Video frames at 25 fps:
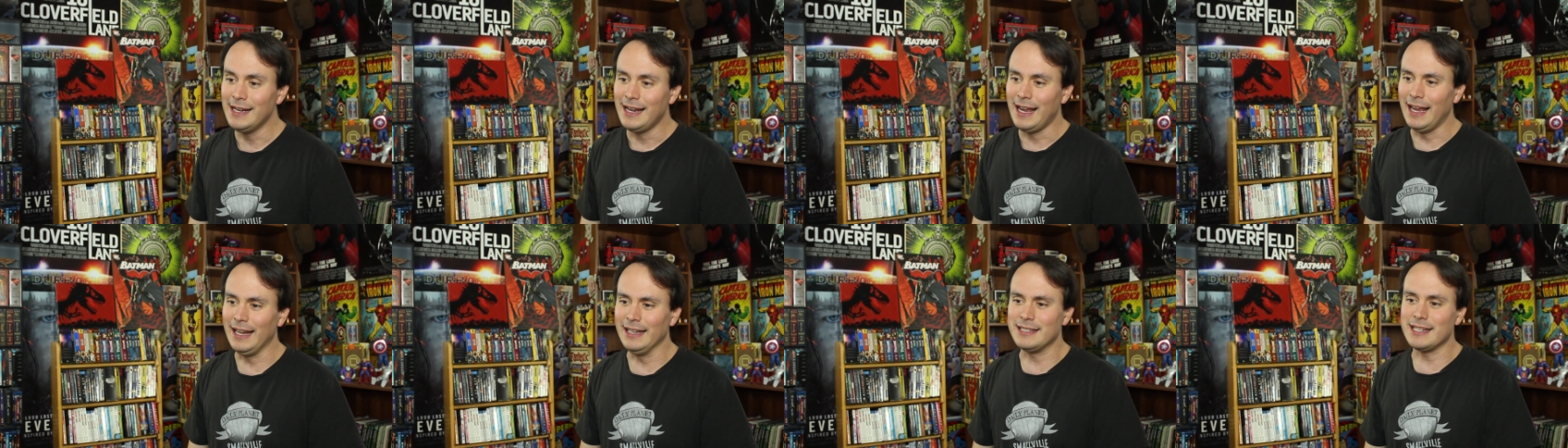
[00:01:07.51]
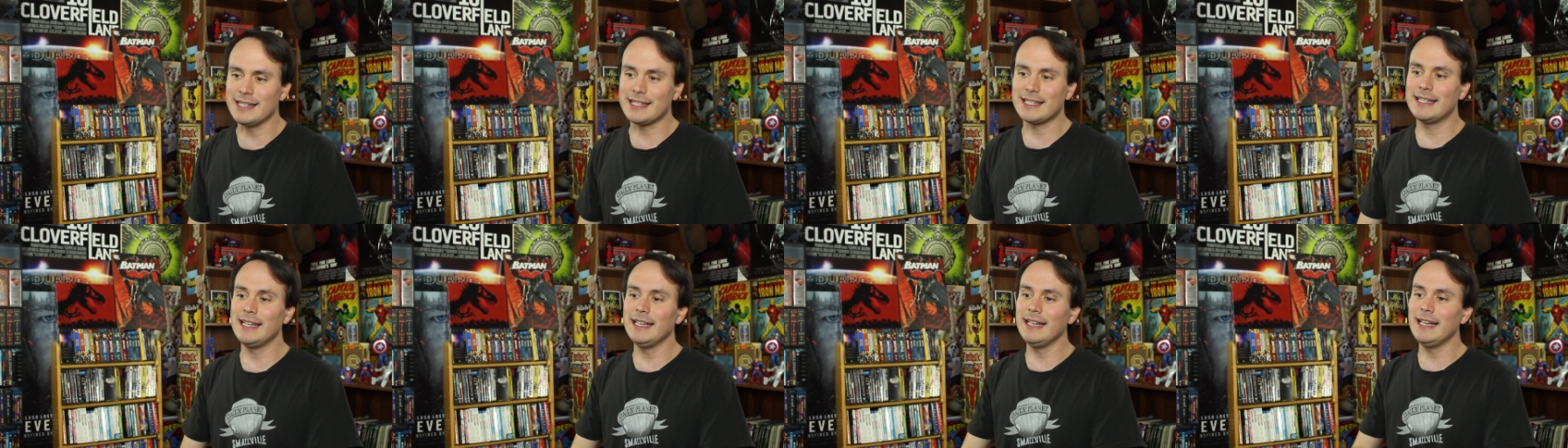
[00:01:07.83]
and
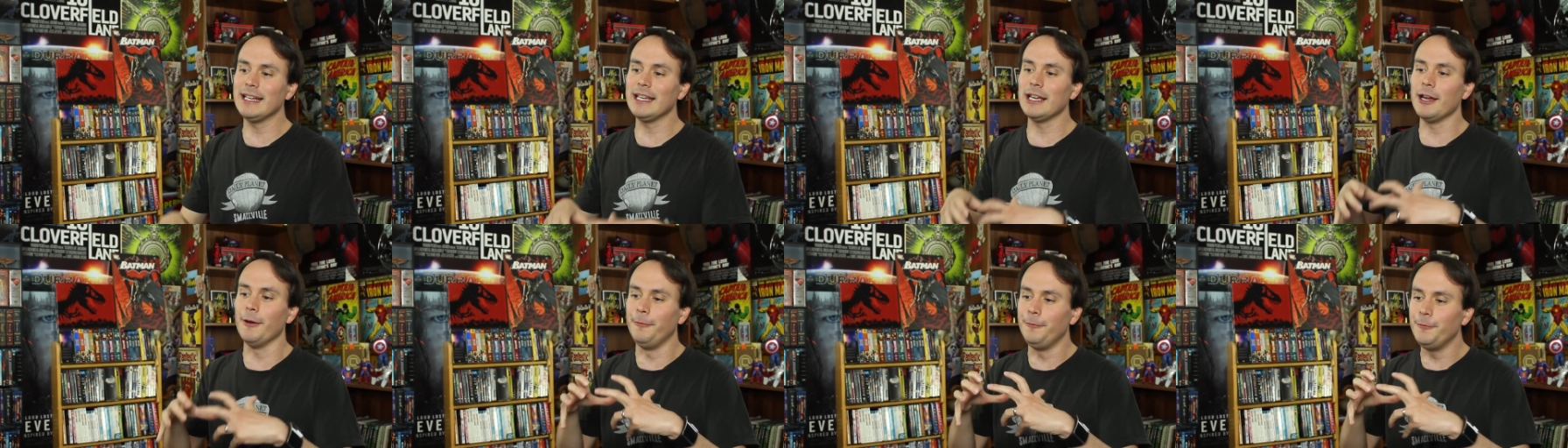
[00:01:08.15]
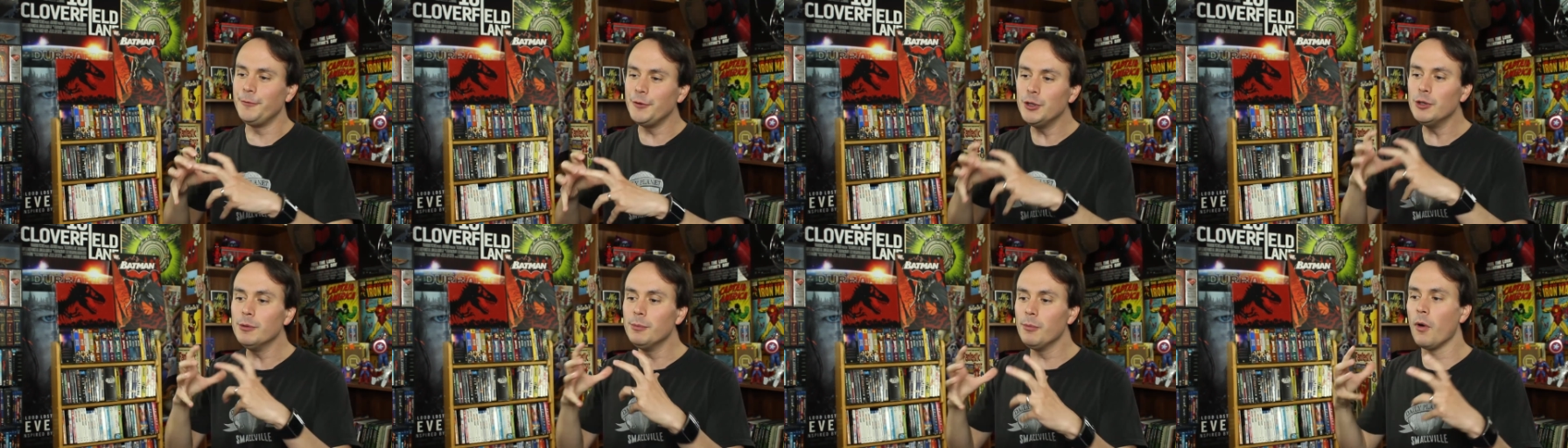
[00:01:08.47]
just getting a
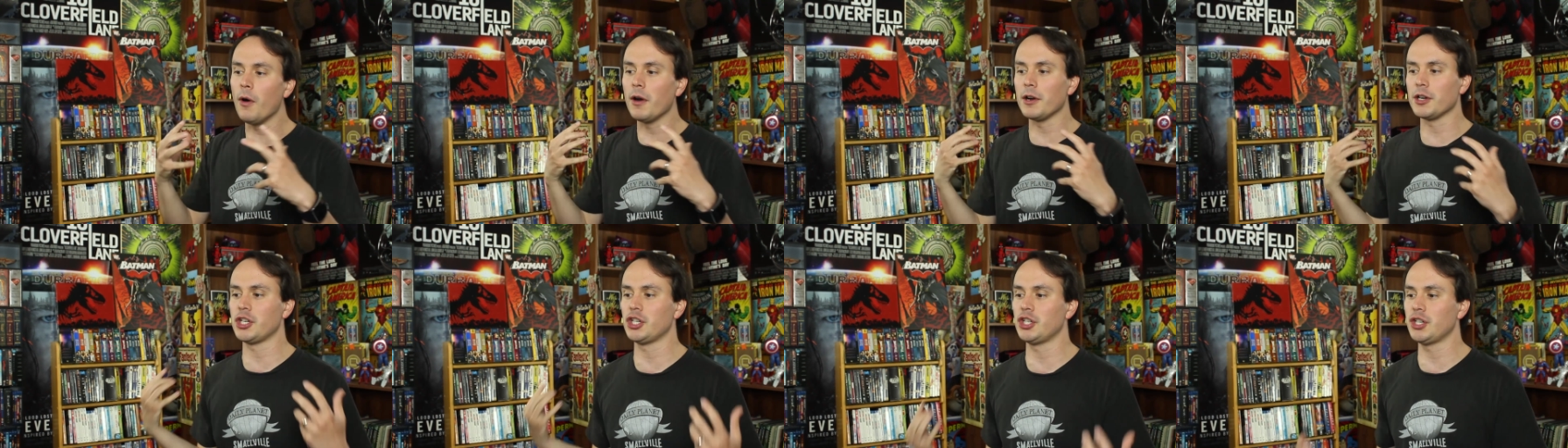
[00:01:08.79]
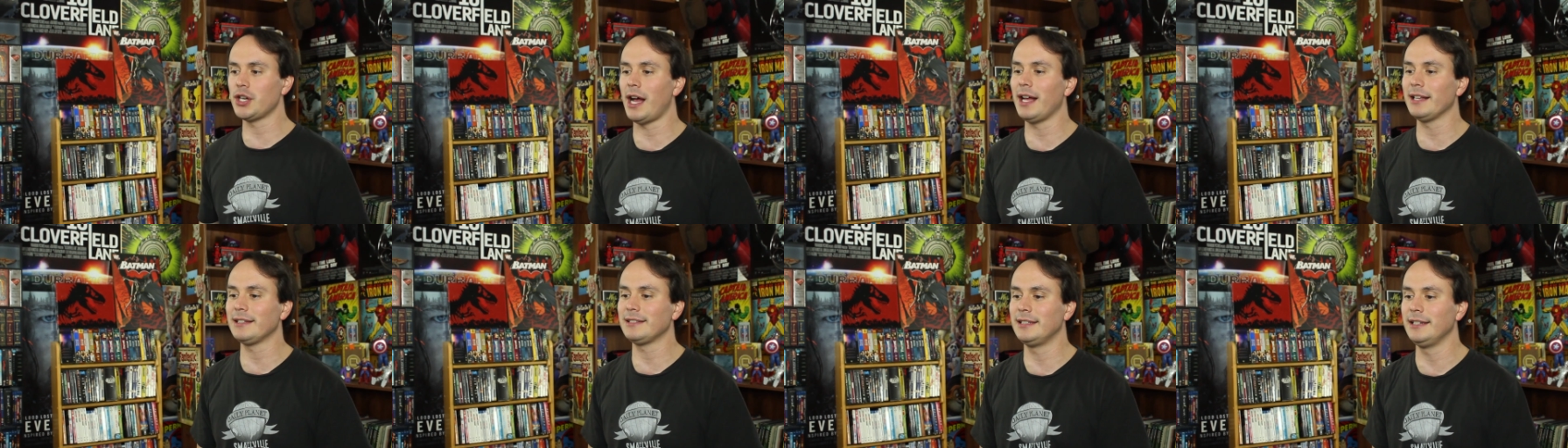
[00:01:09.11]
few more
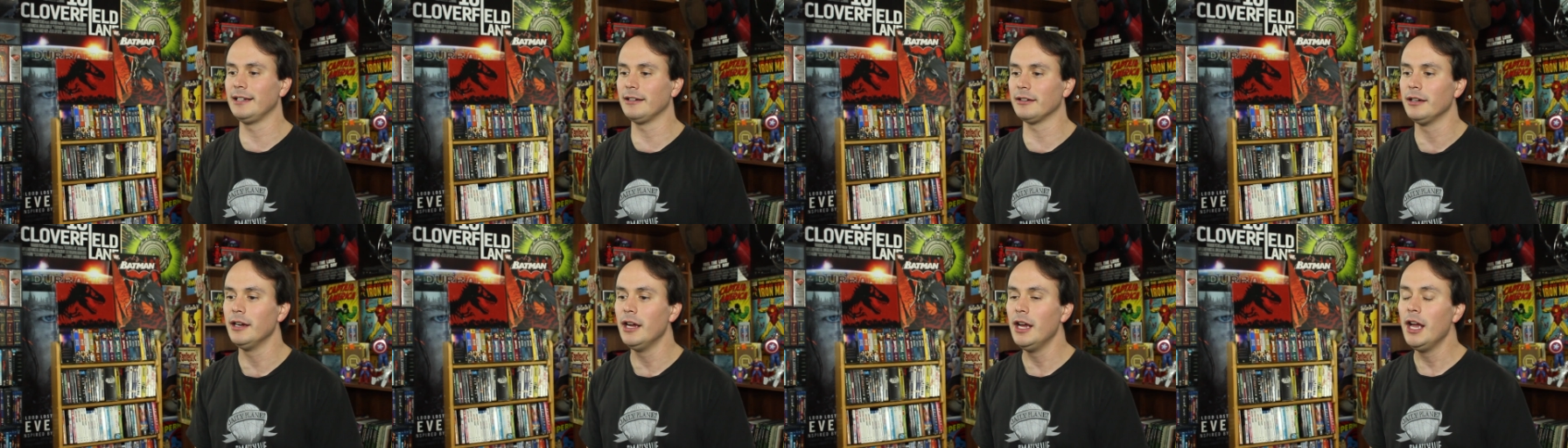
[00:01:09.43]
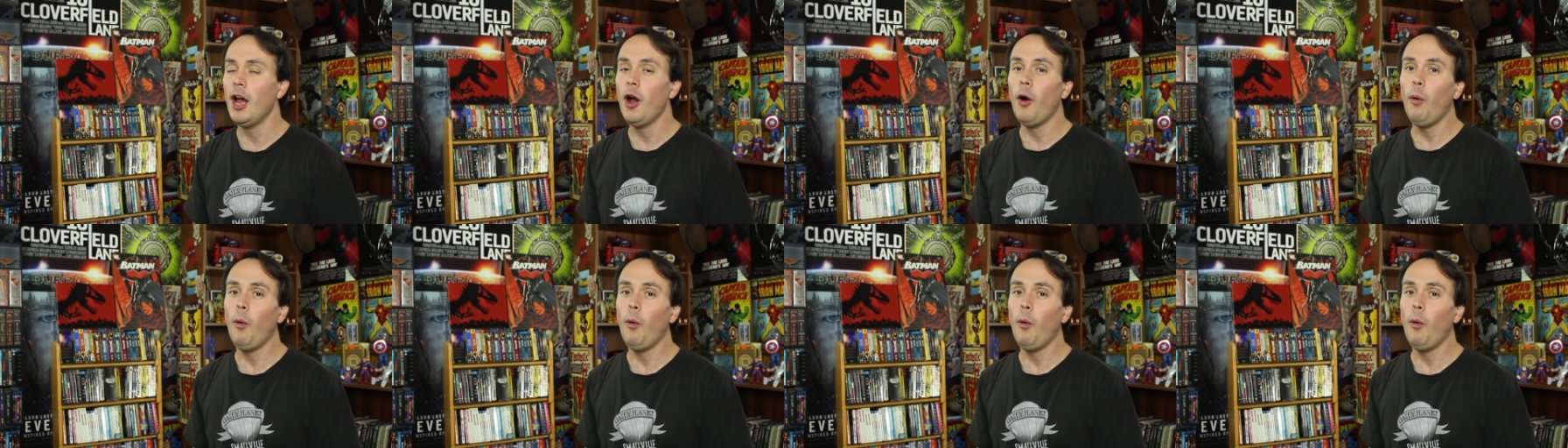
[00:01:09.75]
shots here.